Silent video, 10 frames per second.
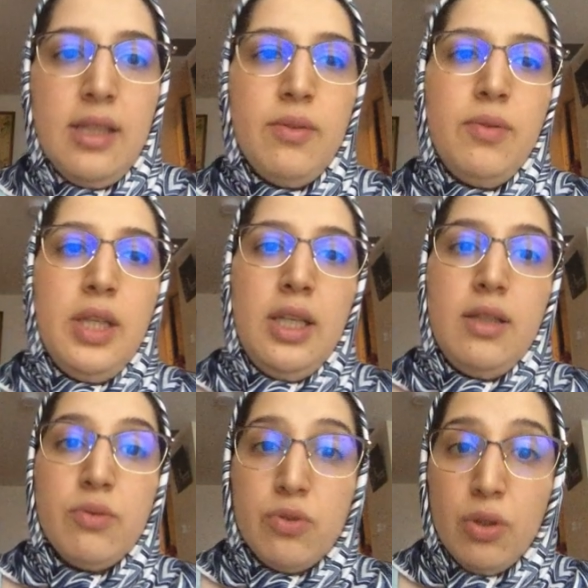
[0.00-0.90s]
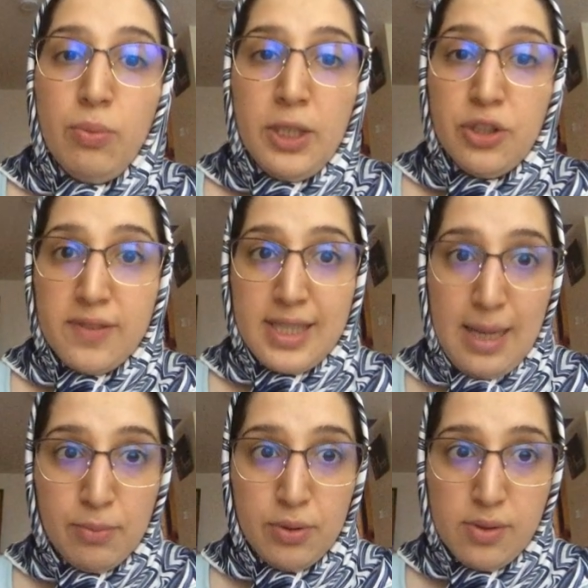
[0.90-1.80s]
We draw a bunch of
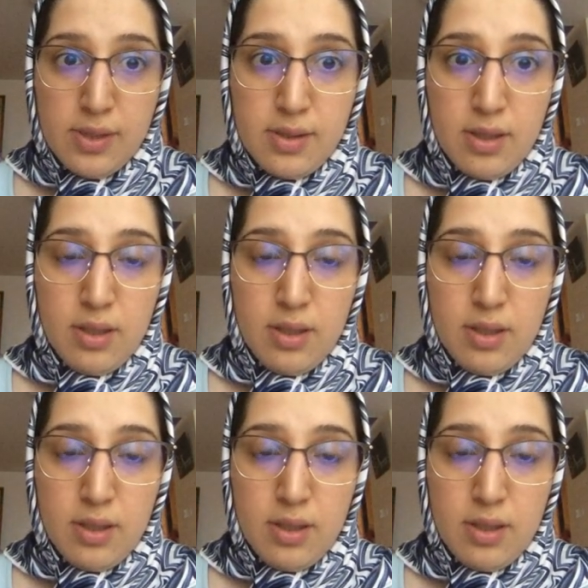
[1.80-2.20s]
samples.